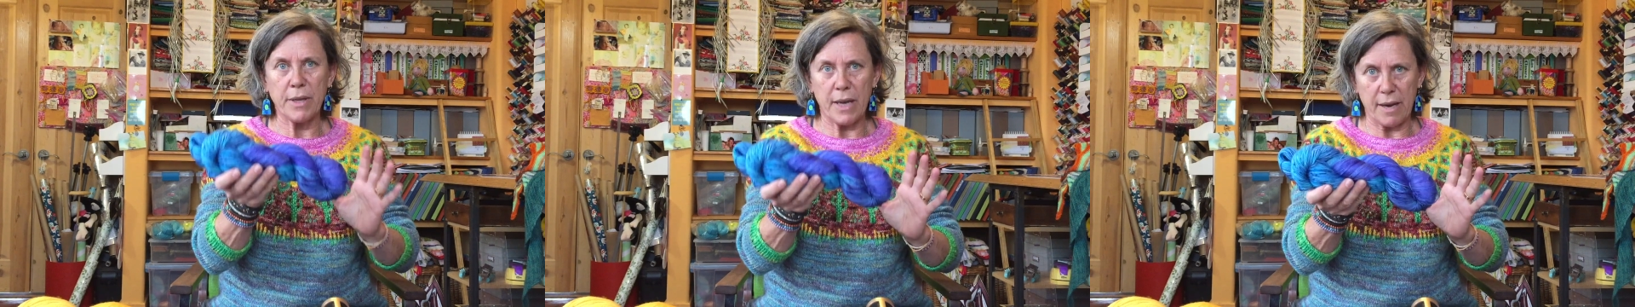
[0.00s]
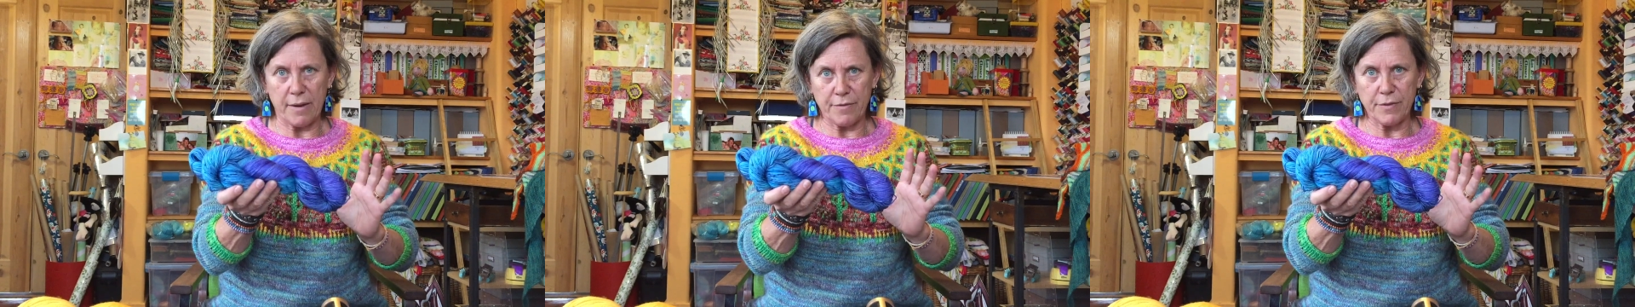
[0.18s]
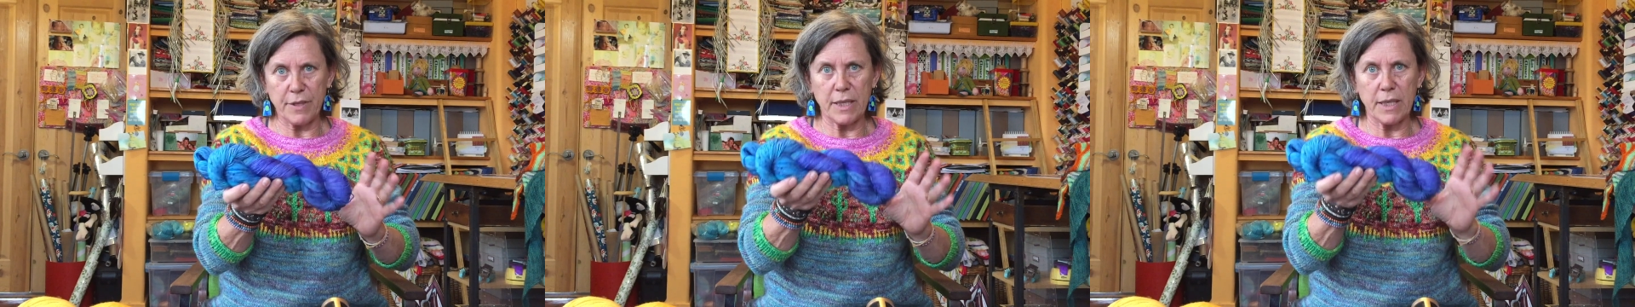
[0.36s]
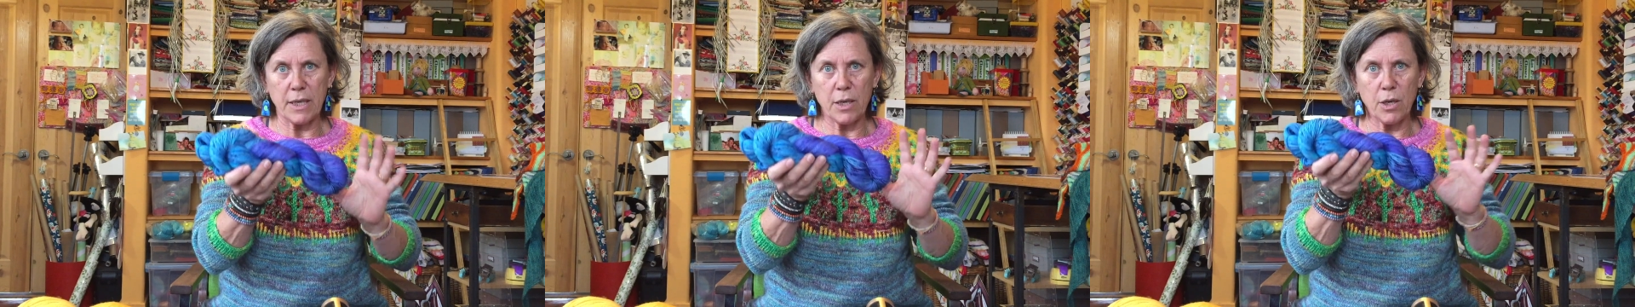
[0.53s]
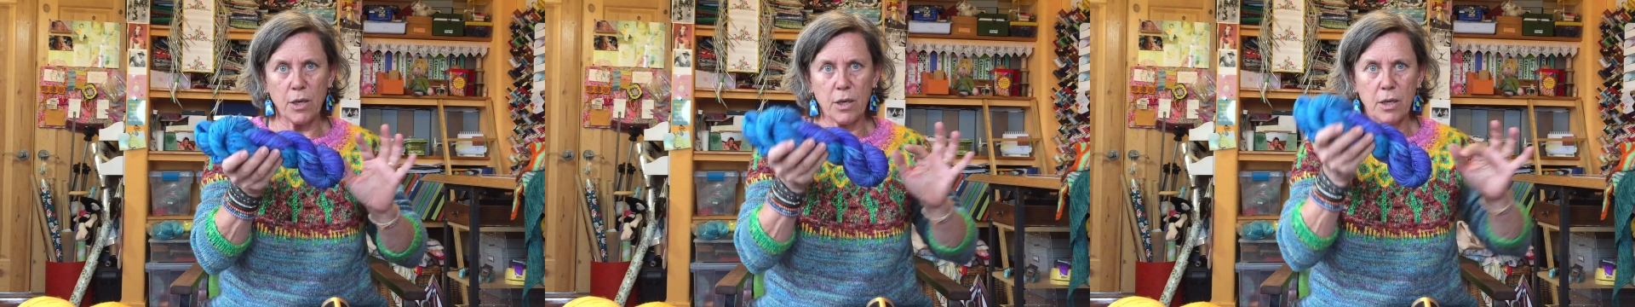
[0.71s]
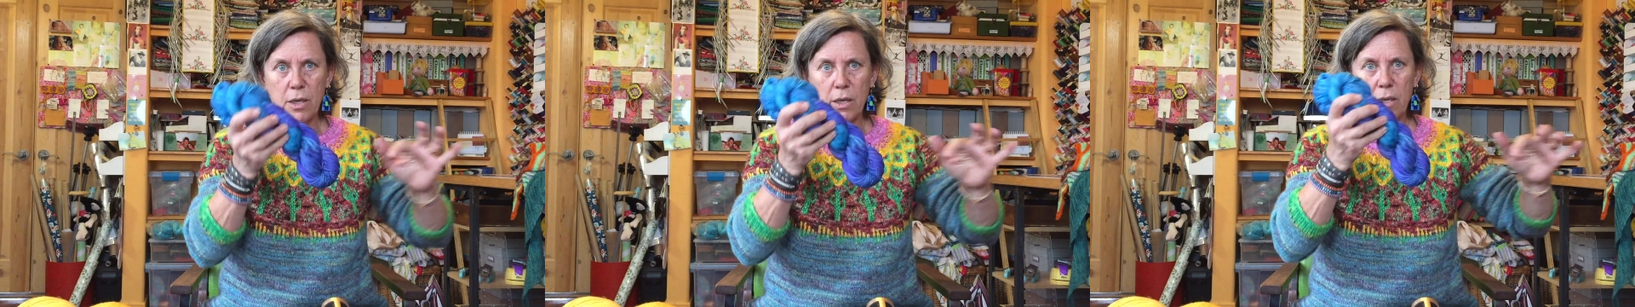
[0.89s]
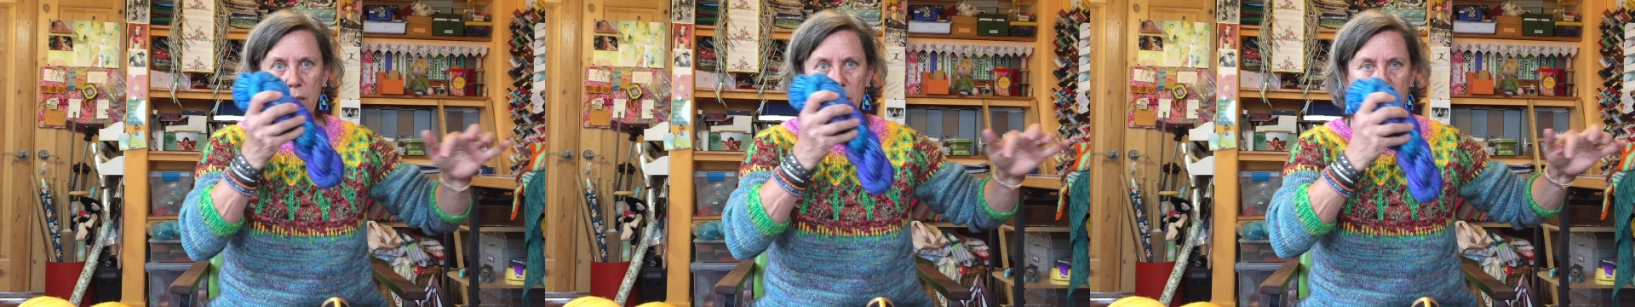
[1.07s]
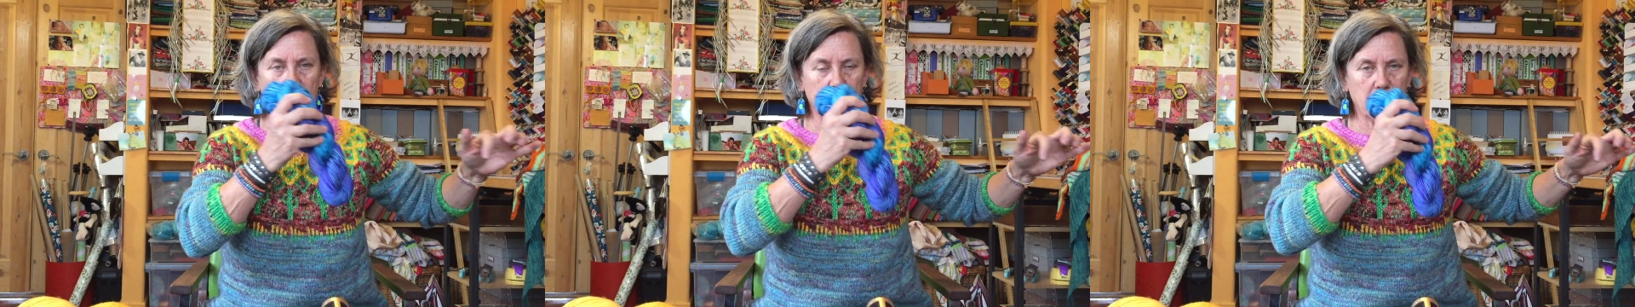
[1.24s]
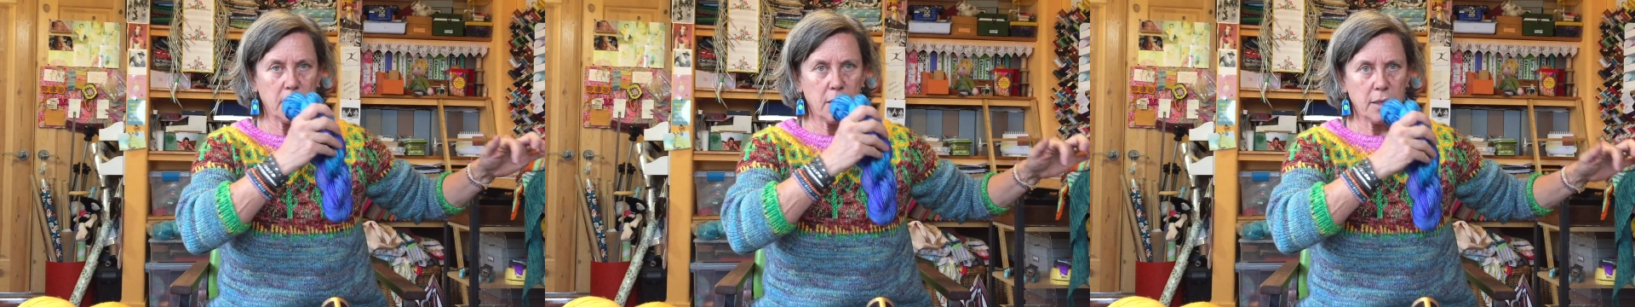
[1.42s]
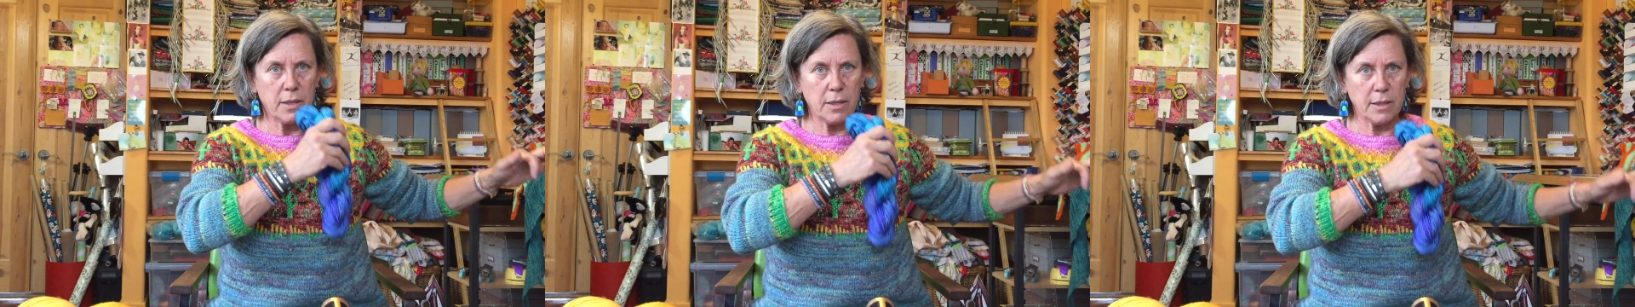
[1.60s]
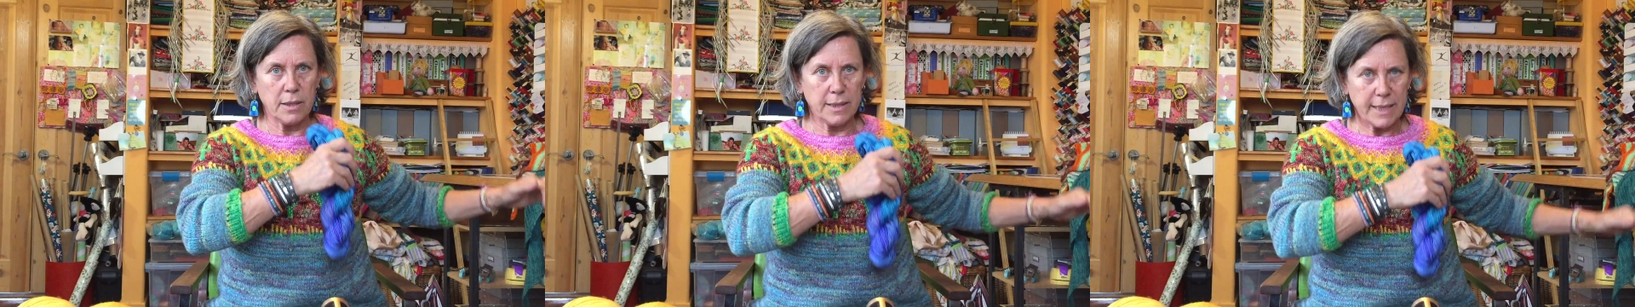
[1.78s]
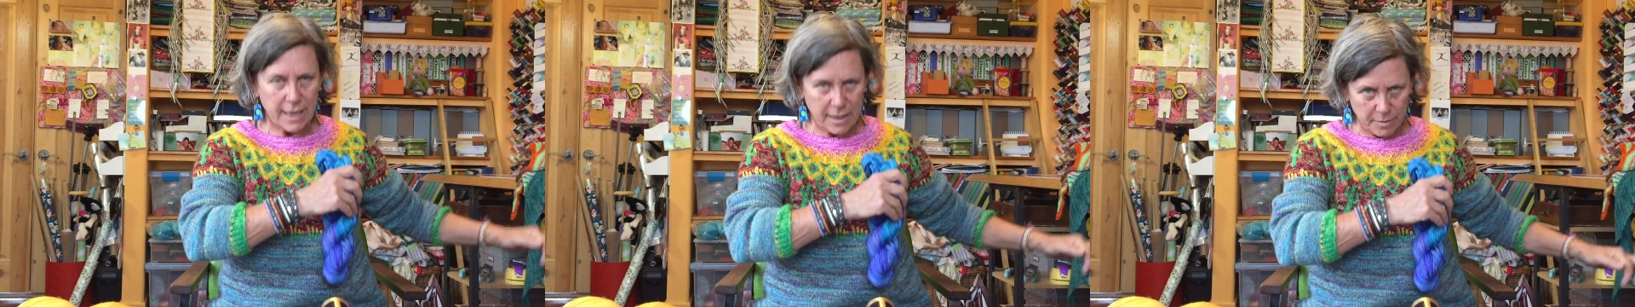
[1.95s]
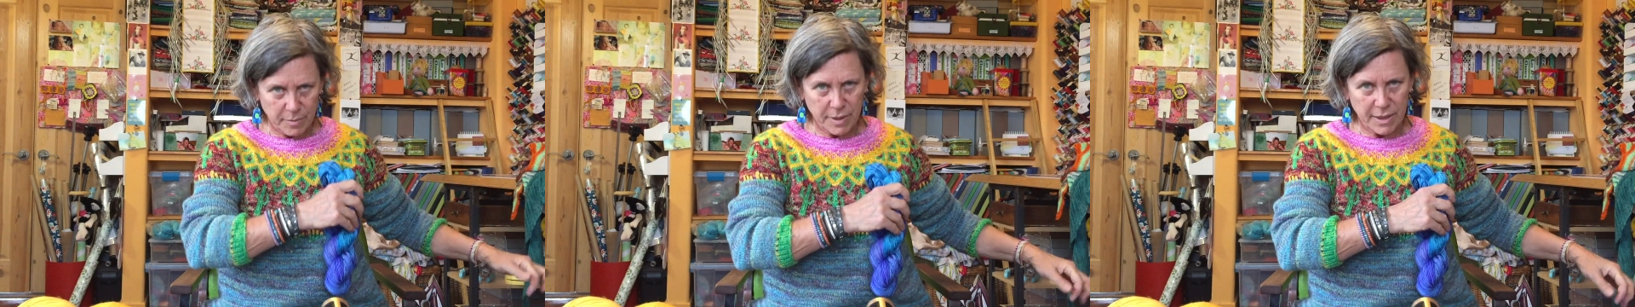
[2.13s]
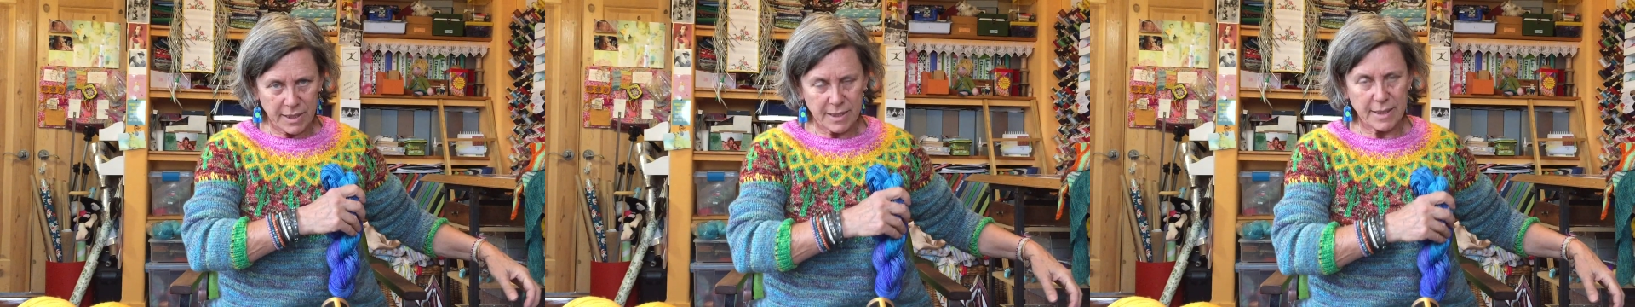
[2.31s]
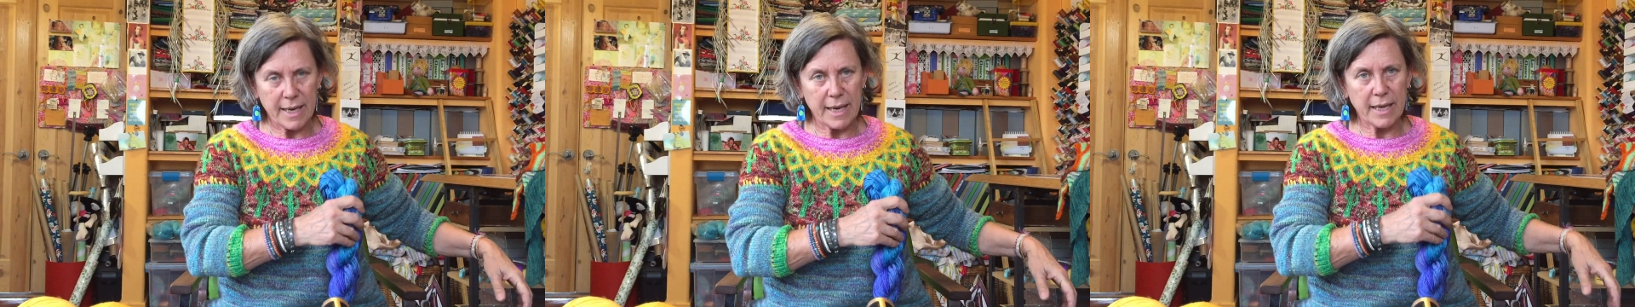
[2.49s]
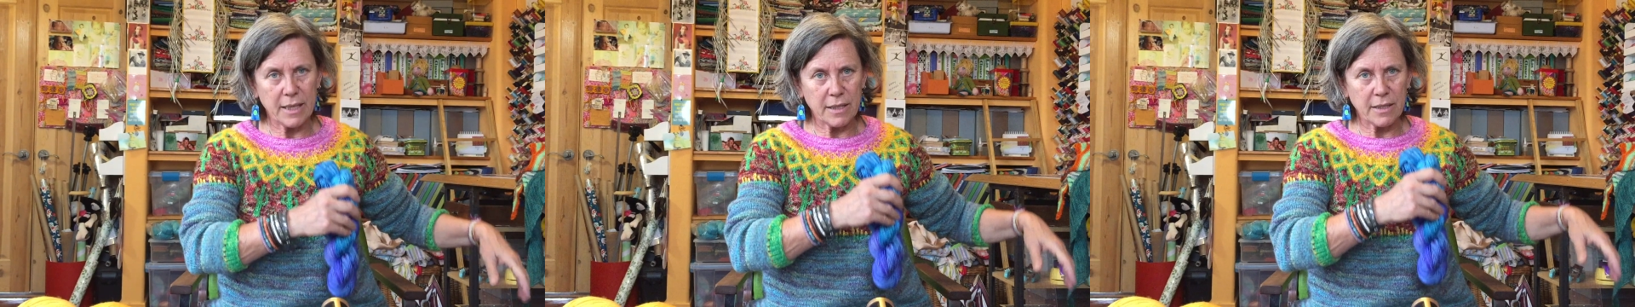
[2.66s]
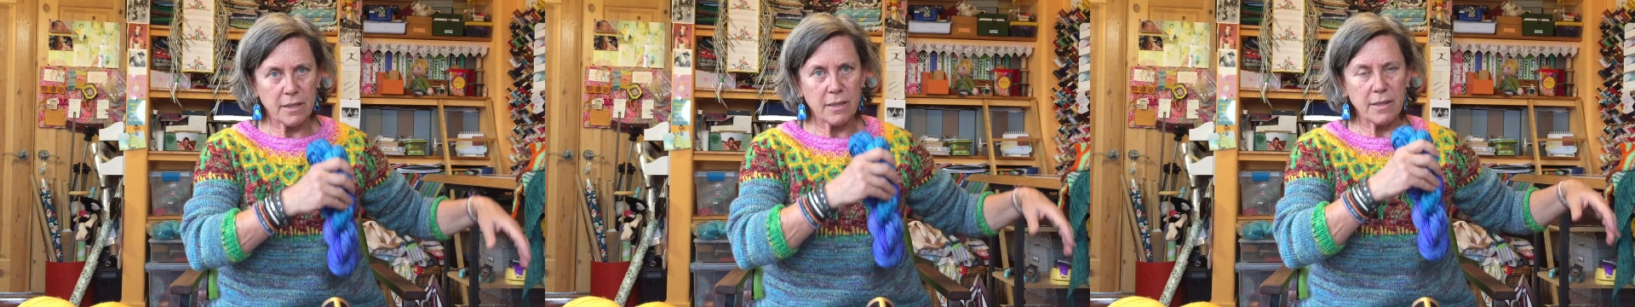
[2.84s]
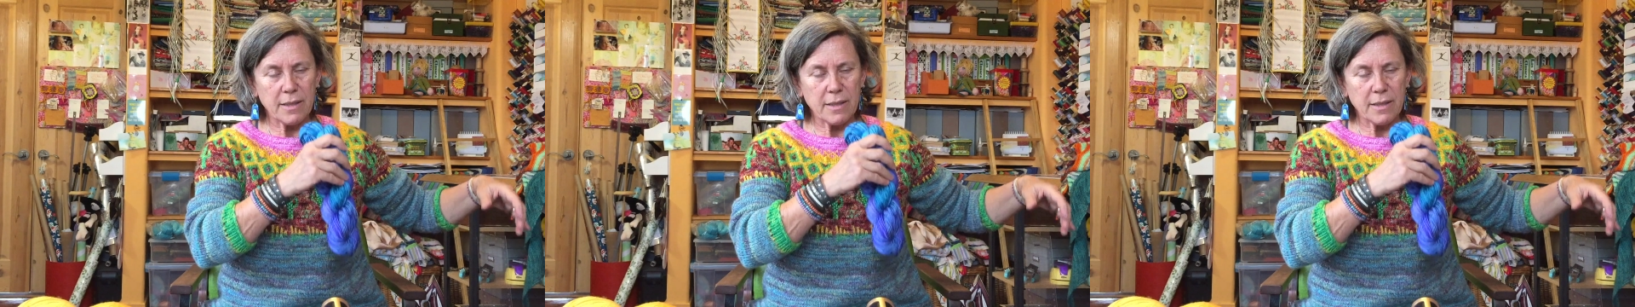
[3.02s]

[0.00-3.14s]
every 10 mini skein,